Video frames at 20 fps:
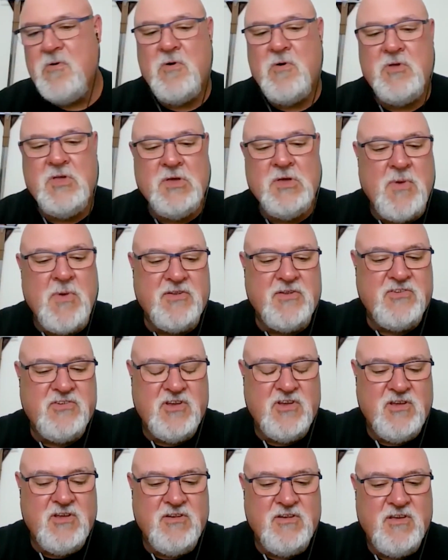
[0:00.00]
you
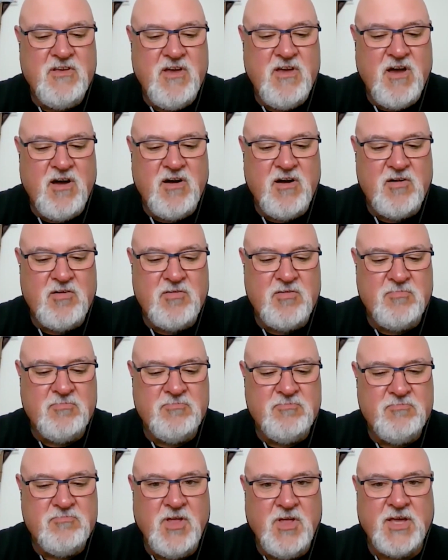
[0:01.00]
mentioned
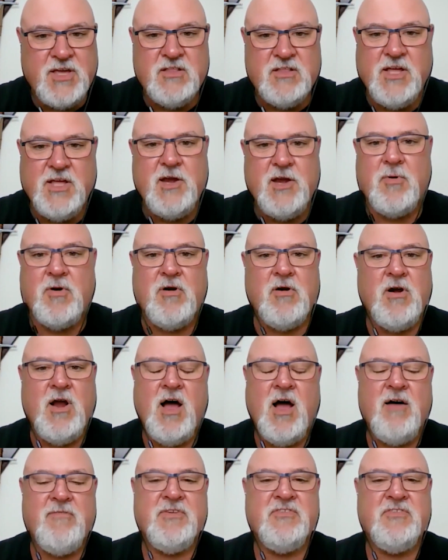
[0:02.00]
like labor.
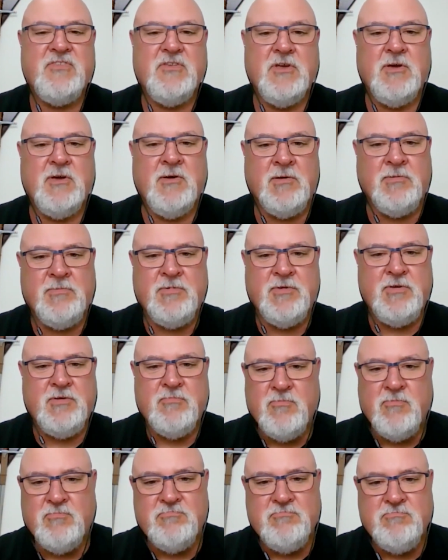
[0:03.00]
Obviously,
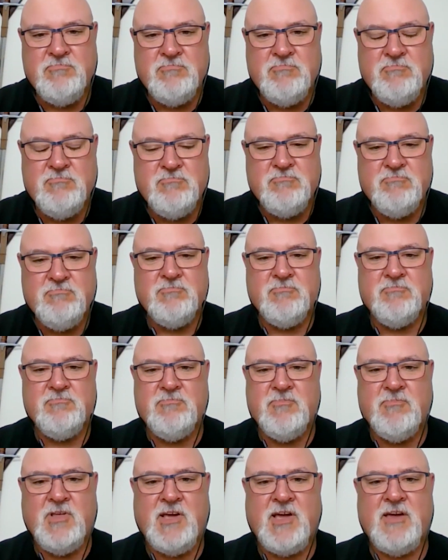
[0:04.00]

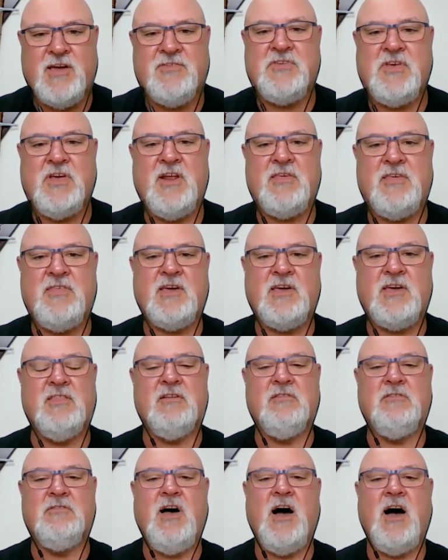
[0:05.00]
like I said, I think in the
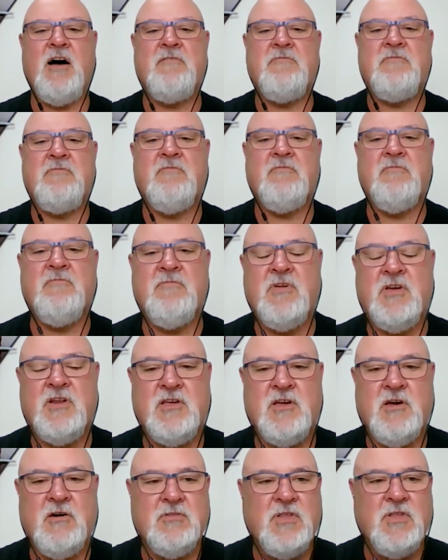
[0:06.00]
live
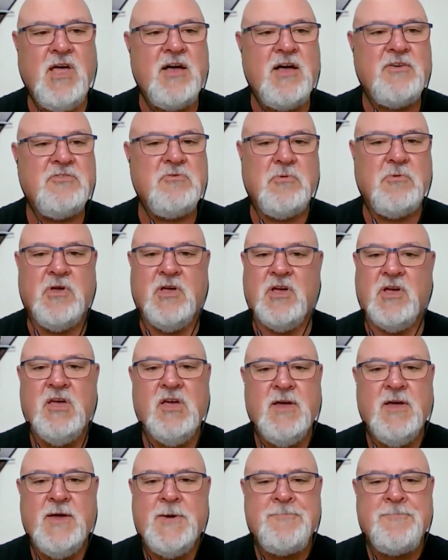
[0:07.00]
video last week,
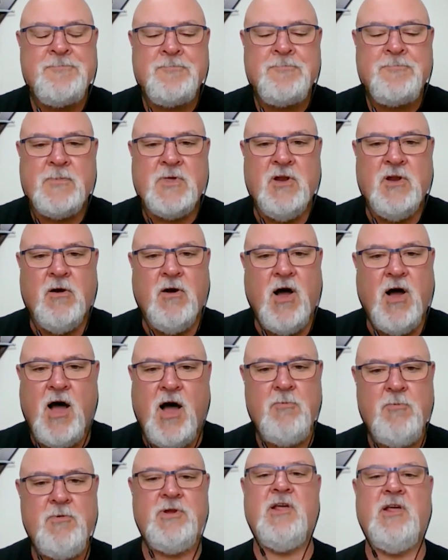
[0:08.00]
I
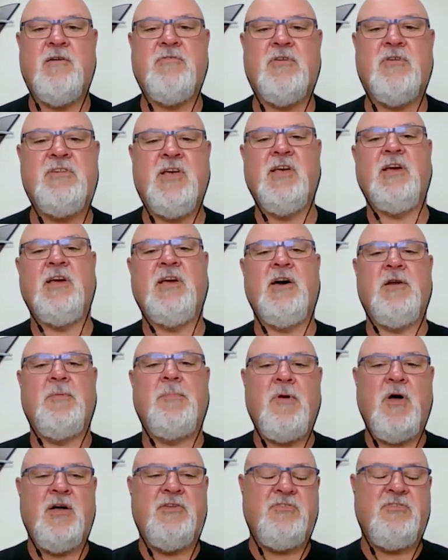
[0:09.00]
would never take on a
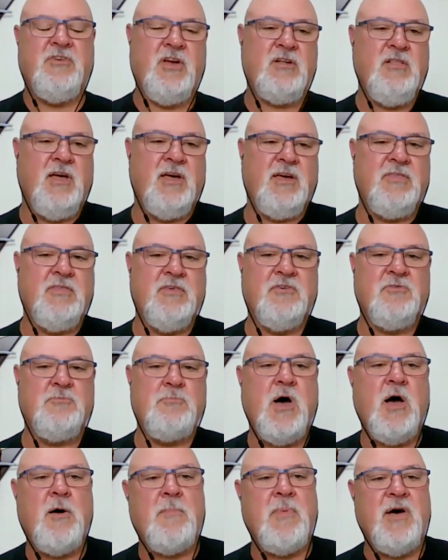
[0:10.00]
project like this
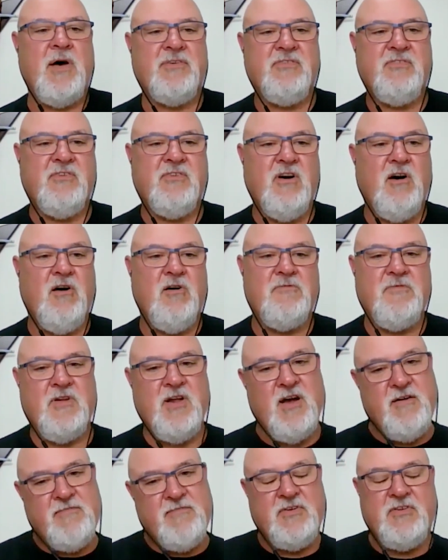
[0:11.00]
by myself. And
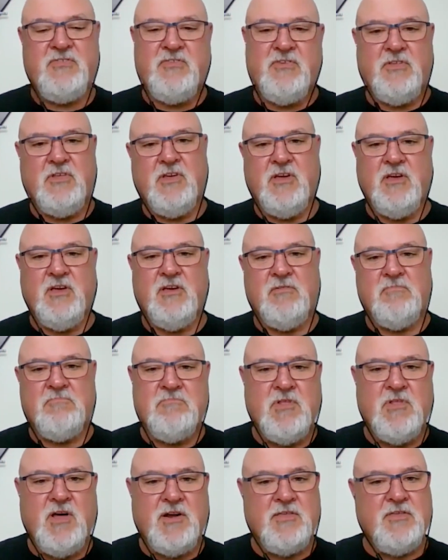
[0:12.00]
obviously,
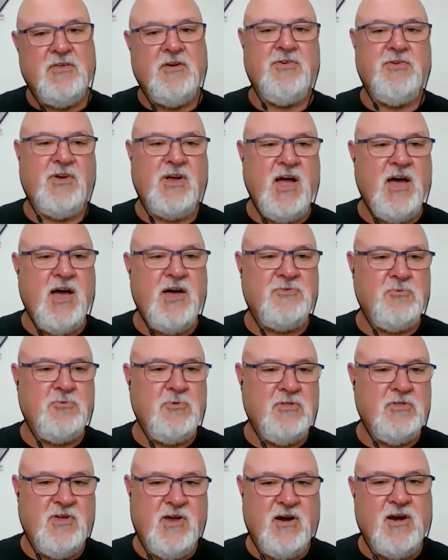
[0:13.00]
none of the other guys
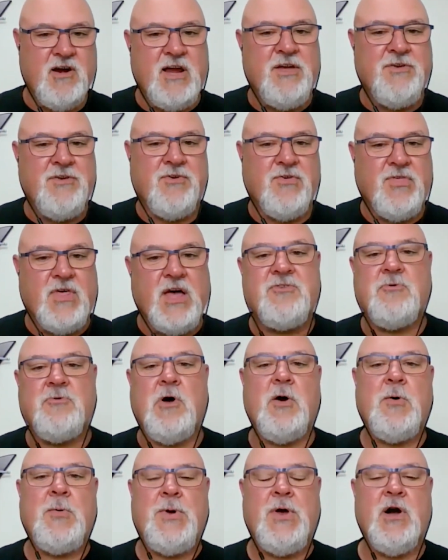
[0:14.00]
would there either. That's why
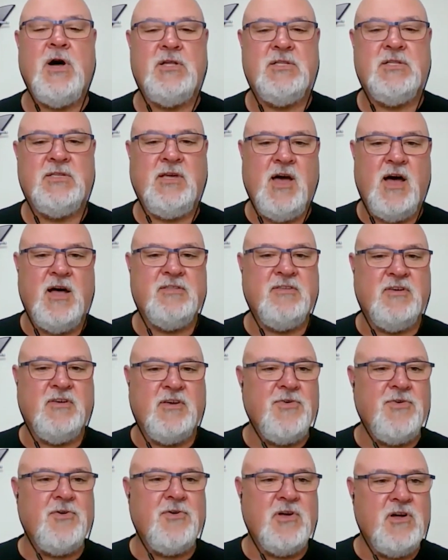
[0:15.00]
we all got
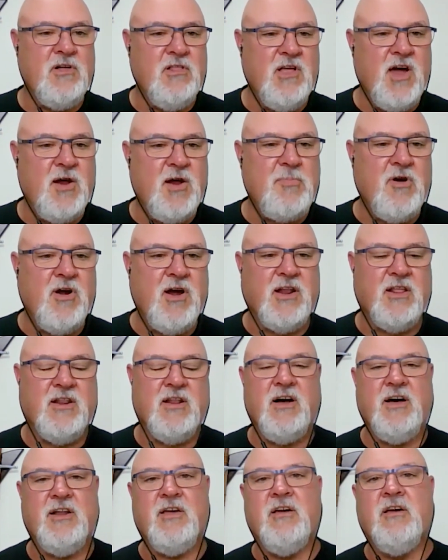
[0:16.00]
together and collaborated
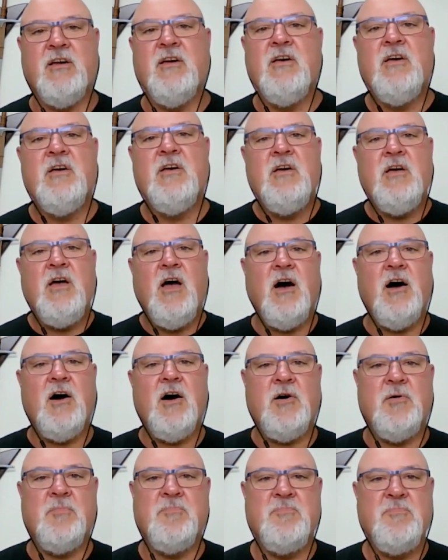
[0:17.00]
on it.
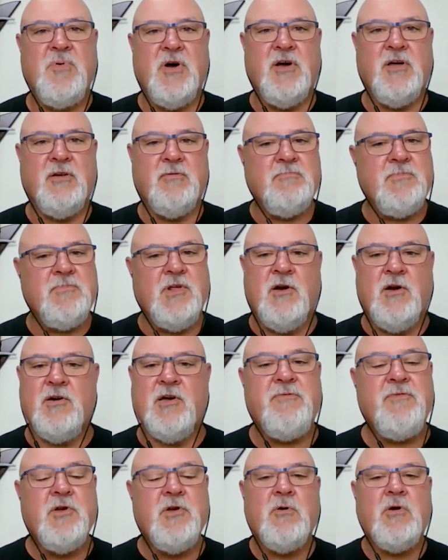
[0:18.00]
But,
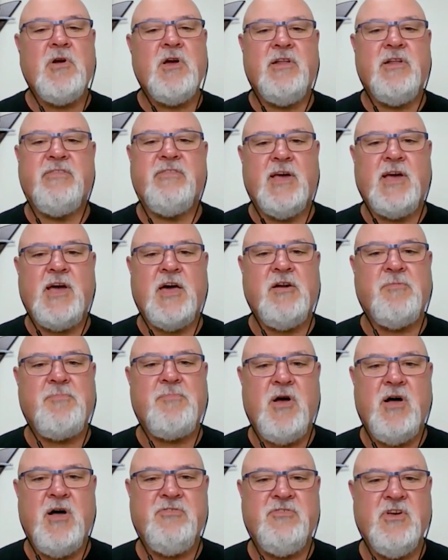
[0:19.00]
if you were going to take on a
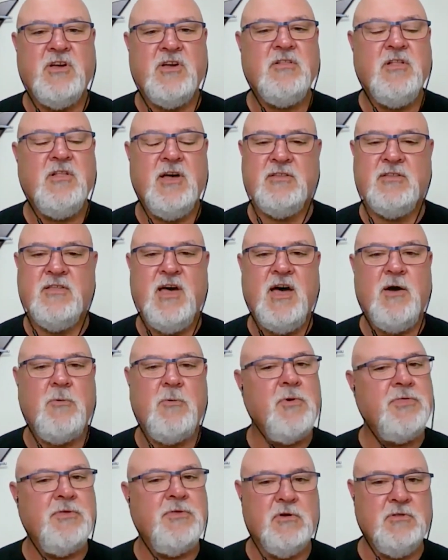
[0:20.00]
project like that
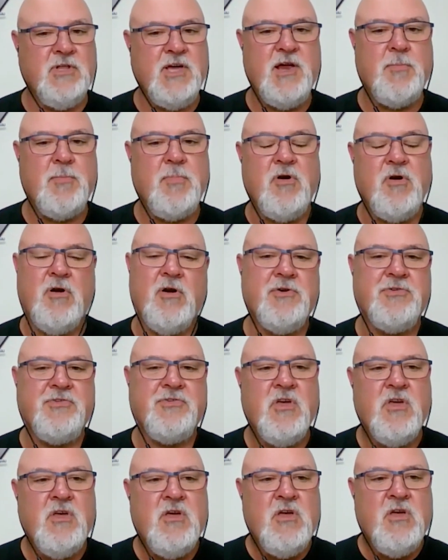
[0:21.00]
with your laborers,
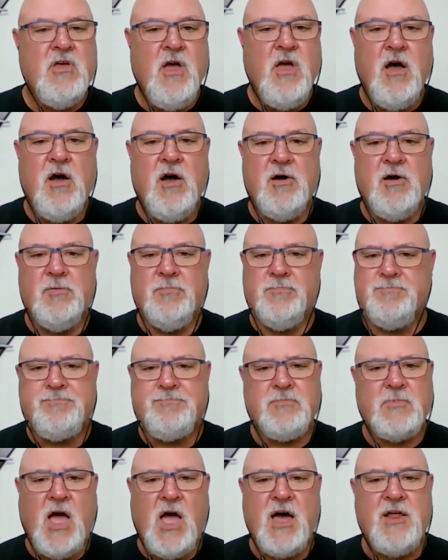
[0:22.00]

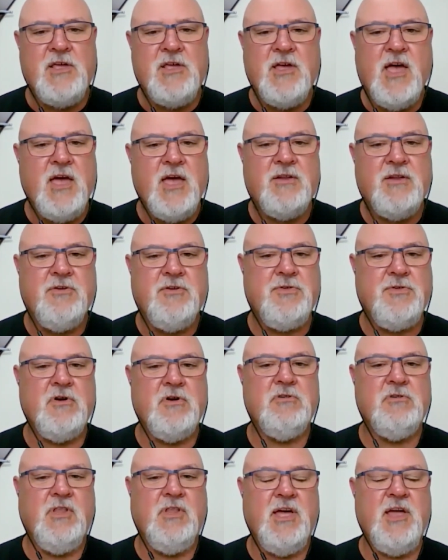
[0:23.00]
how do you handle
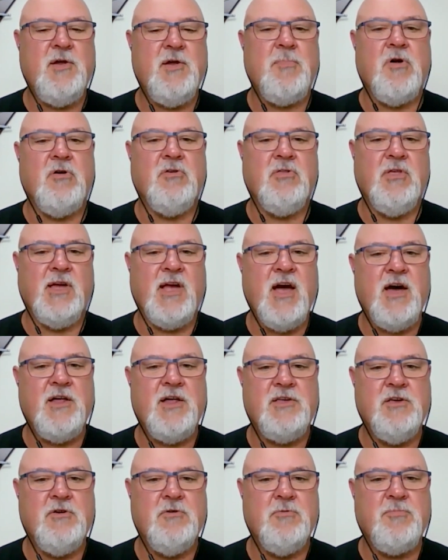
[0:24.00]
their labor? Like, how do
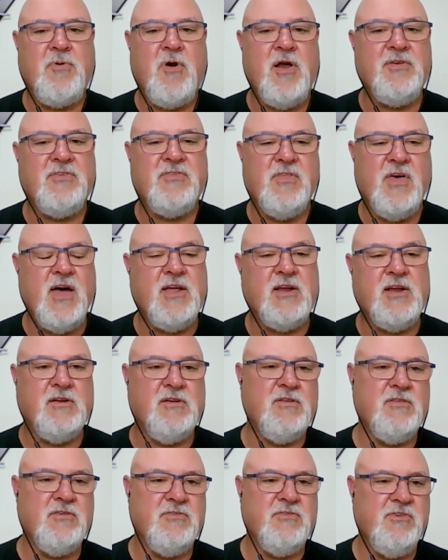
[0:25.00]
you price that
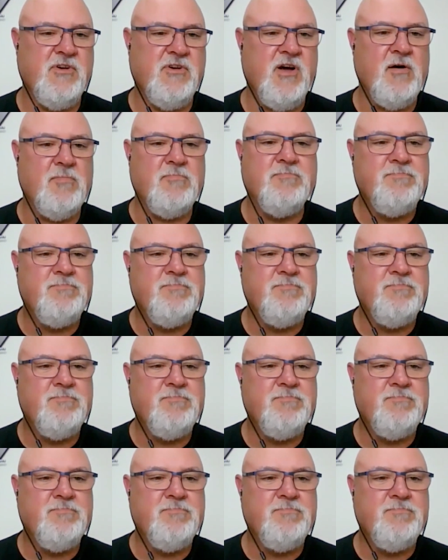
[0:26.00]
into the job?